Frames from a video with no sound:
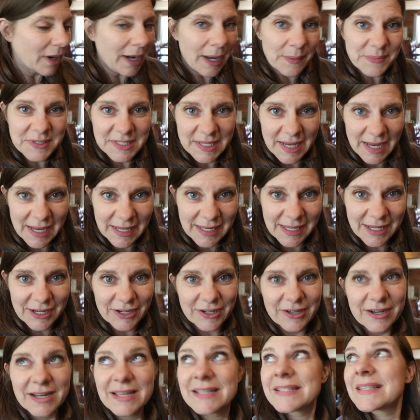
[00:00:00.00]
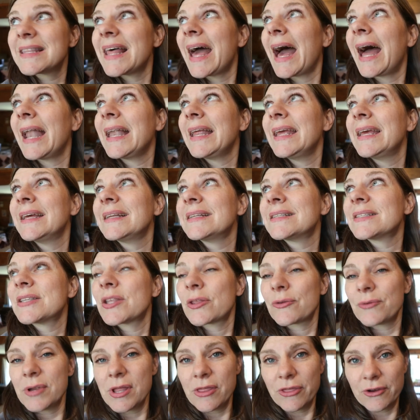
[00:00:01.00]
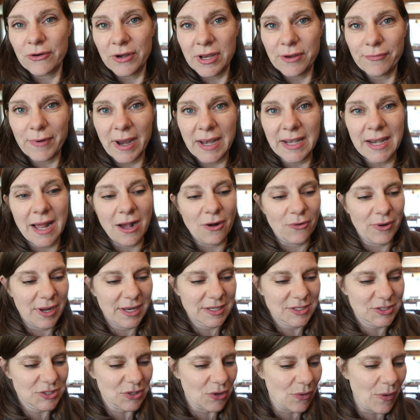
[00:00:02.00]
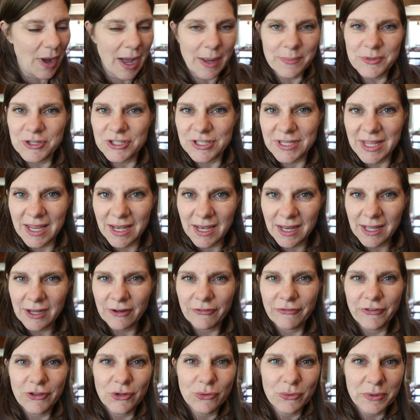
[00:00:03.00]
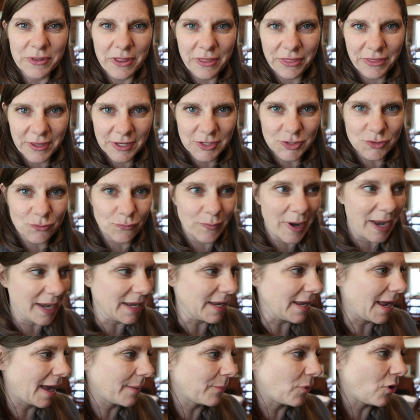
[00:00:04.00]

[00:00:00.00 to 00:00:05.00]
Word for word: What I'm saying here is that it's three thirty right now, and so I'm just getting a few of the things ready.